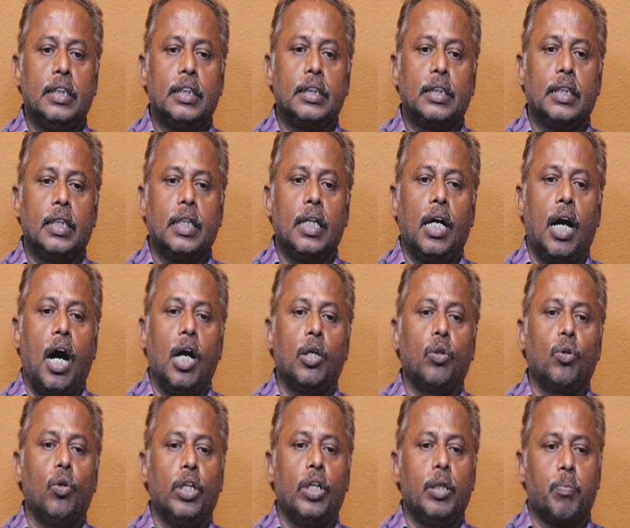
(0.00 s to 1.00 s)
is the
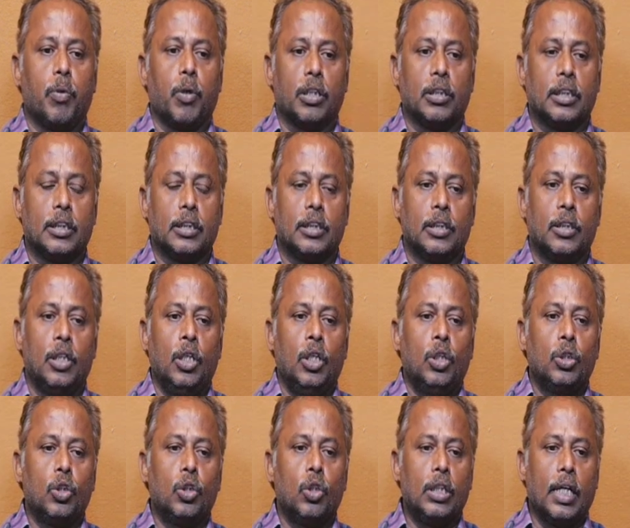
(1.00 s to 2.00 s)
ongoing process.
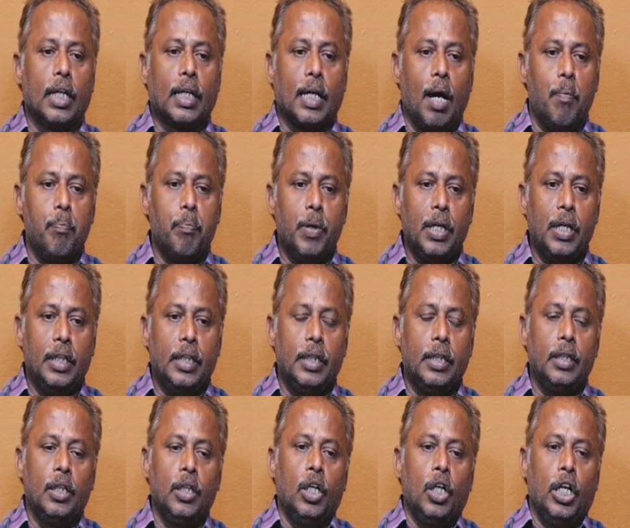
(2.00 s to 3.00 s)
So, the
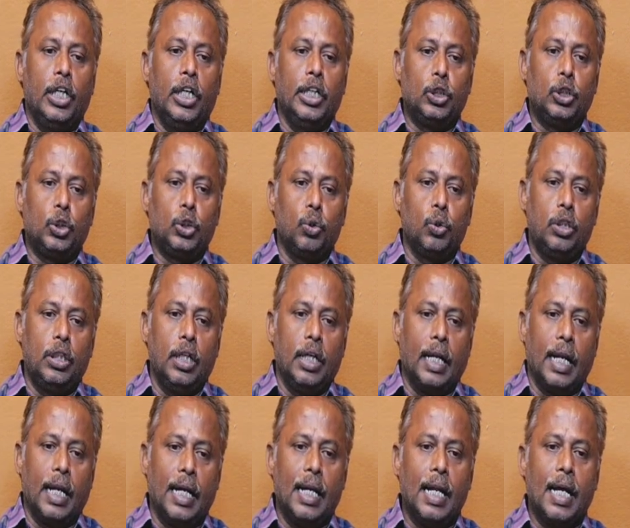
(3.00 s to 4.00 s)
company, it should
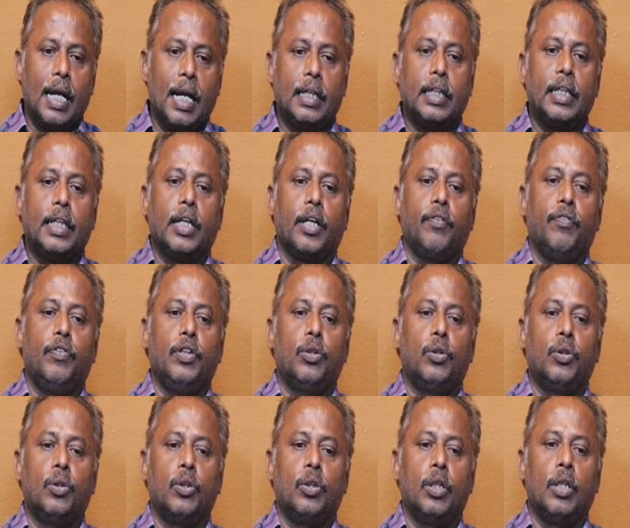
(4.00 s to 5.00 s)
regularly
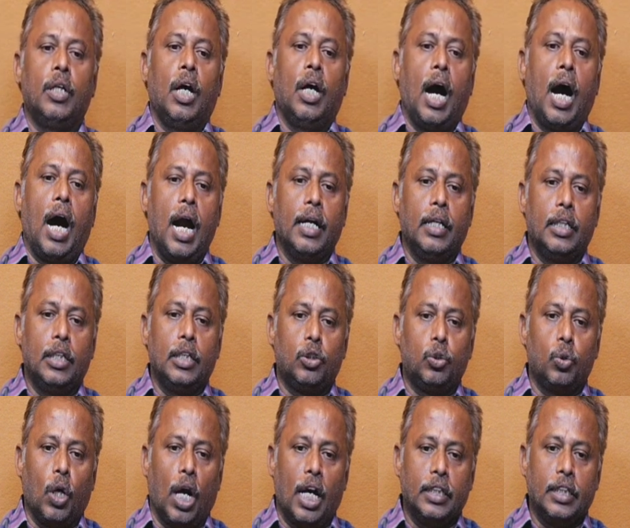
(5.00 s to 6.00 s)
review and
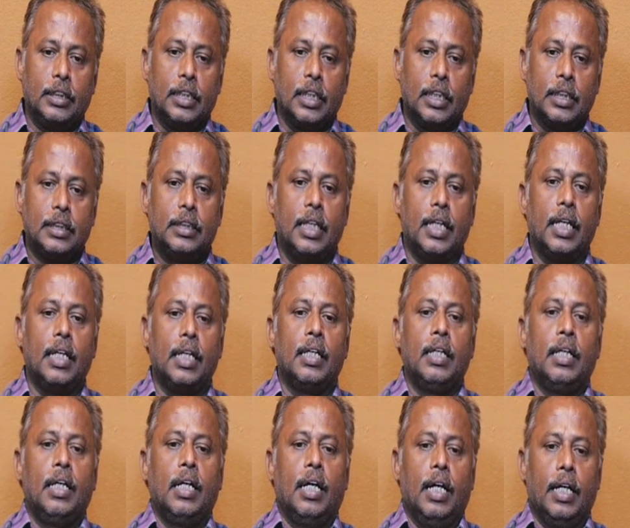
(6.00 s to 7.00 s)
to adjust the
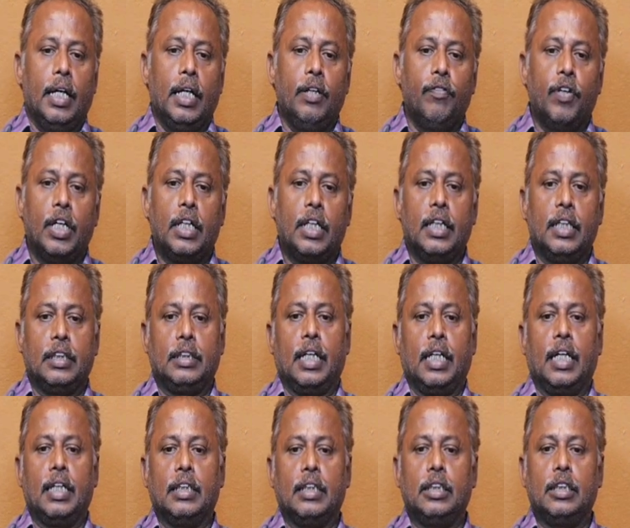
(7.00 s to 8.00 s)
inventory
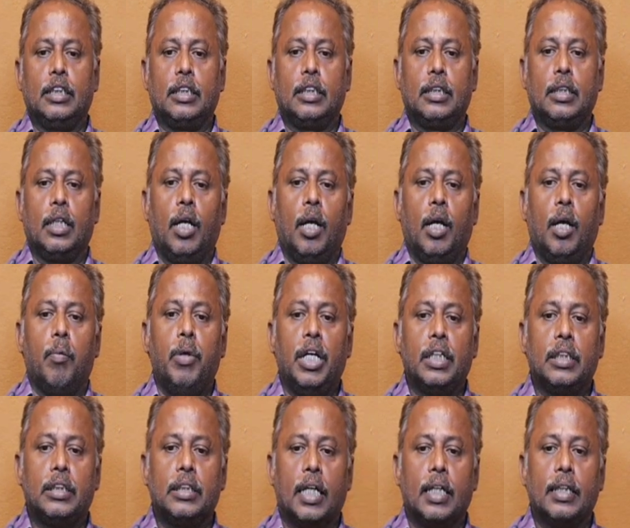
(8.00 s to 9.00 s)
strategies
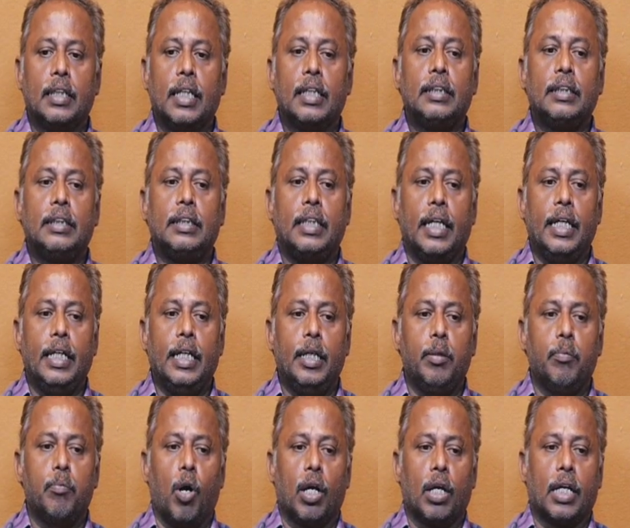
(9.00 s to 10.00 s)
based on the
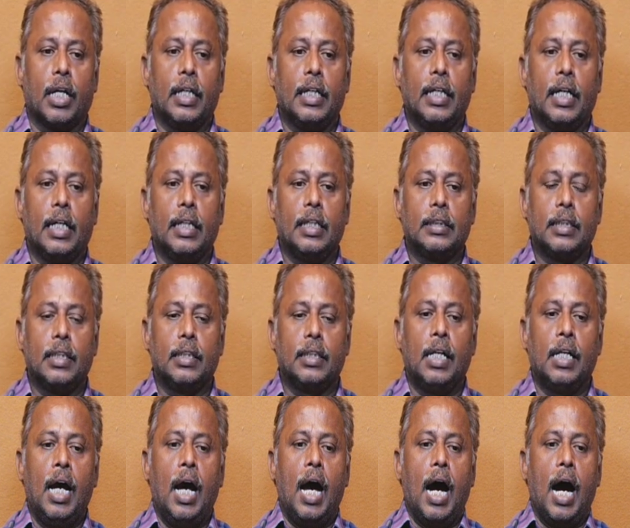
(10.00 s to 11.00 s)
changing marketing condition
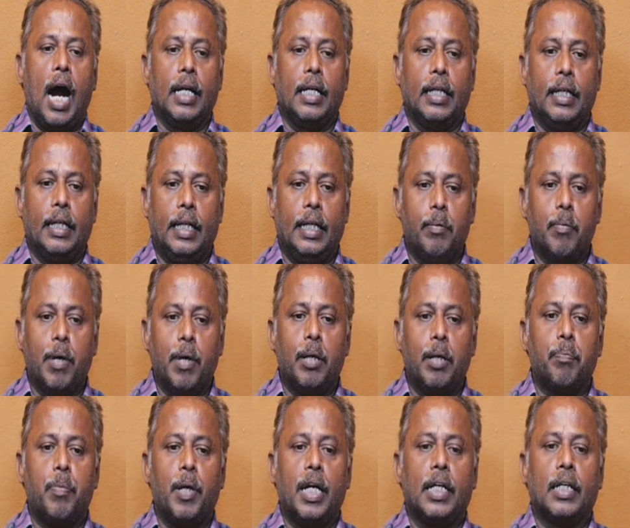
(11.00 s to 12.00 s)
and
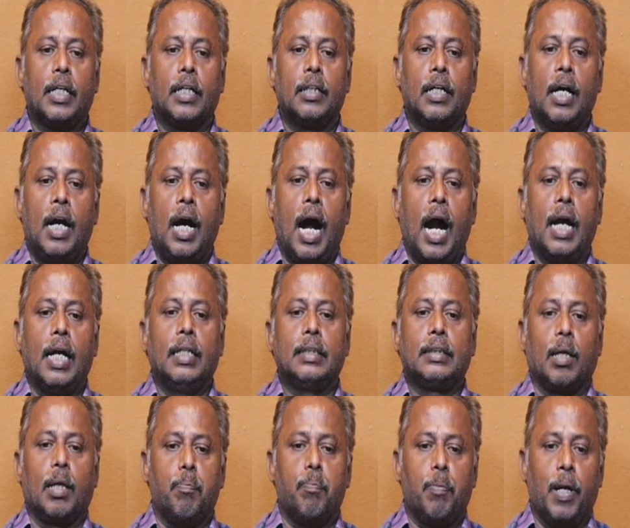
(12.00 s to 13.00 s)
demand pattern and
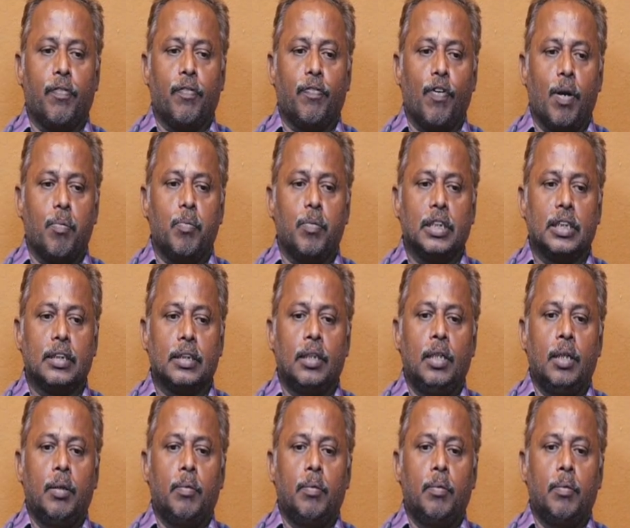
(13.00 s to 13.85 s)
supply performance.